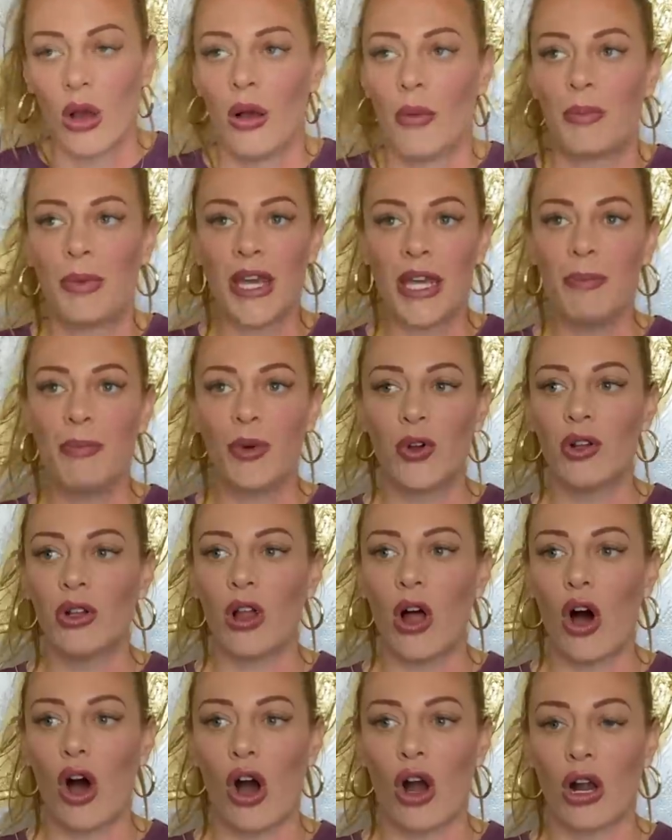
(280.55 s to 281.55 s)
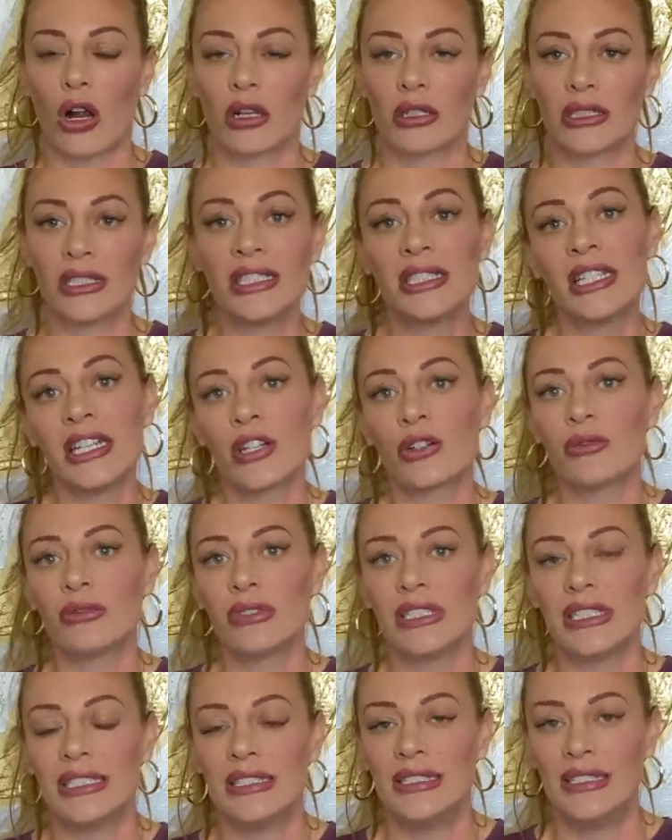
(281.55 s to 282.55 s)
people are
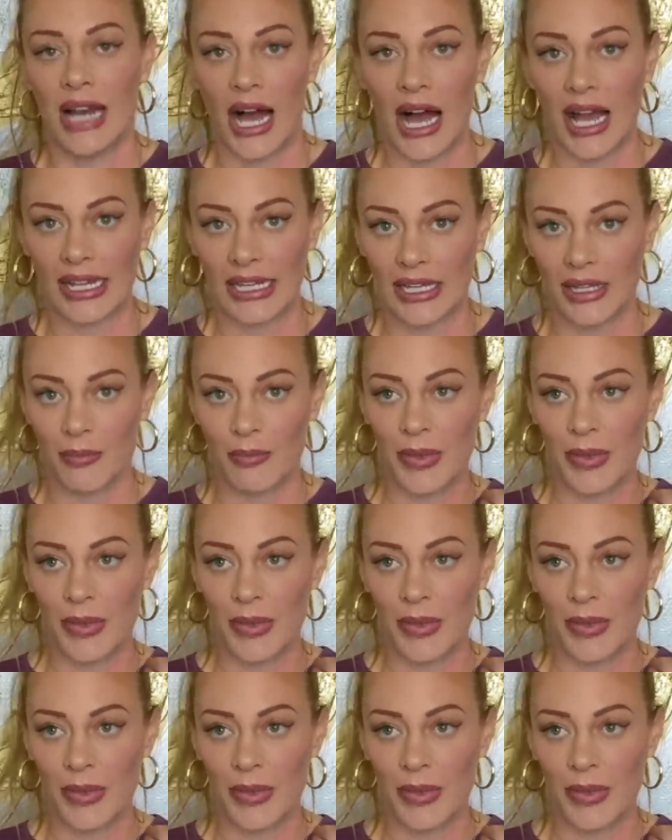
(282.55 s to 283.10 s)
literally dying